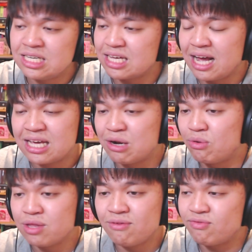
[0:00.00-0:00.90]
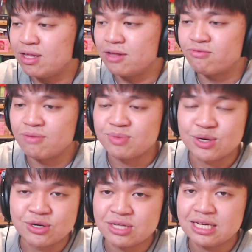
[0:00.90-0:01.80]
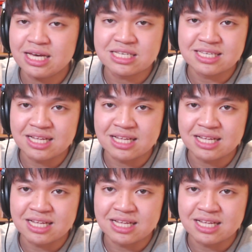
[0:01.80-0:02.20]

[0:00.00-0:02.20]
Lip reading: I can only feel it from the early days,